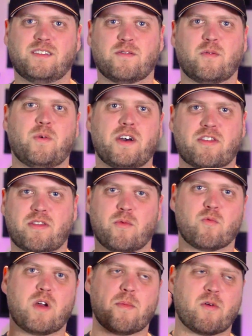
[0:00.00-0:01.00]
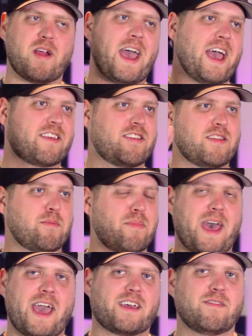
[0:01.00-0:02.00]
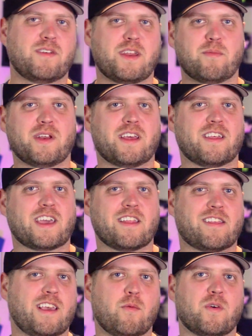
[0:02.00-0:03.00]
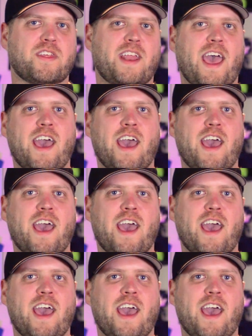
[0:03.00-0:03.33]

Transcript: You ever watch the rubber axe in the back of anybody that gets hit with an